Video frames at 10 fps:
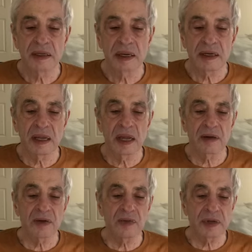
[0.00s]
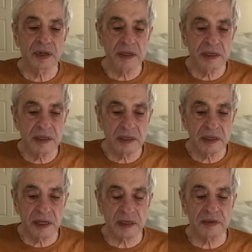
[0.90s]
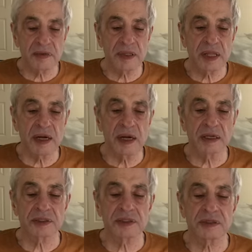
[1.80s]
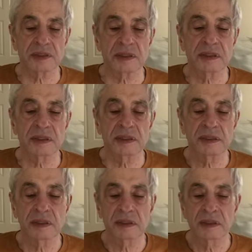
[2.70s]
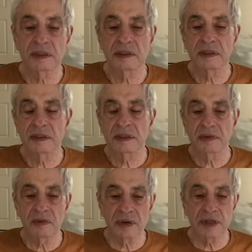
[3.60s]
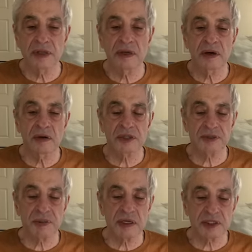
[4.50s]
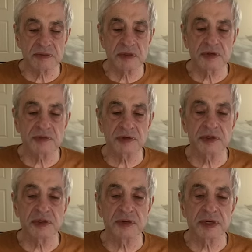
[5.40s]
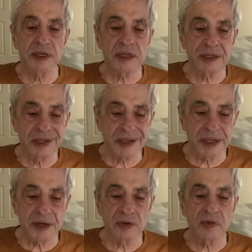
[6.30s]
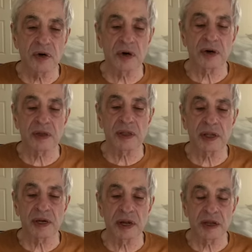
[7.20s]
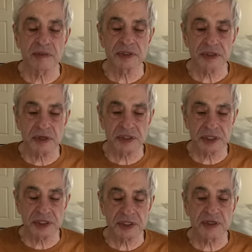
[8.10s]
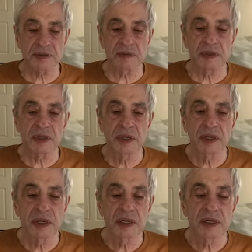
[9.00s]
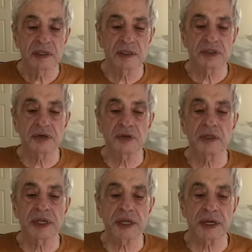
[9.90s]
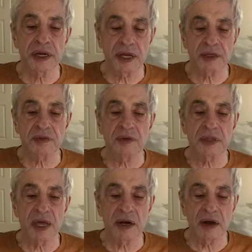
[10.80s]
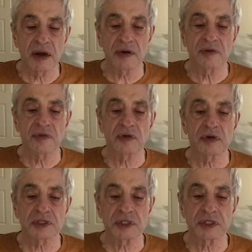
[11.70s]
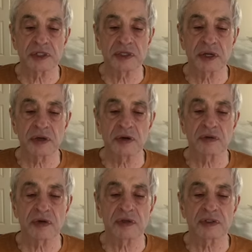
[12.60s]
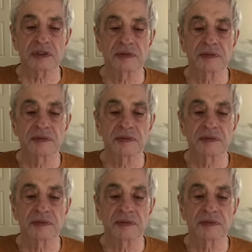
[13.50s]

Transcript: And how do we connect with that answer? We are responsible for doing the inner work that enables our system to truly connect with that higher force in the universe.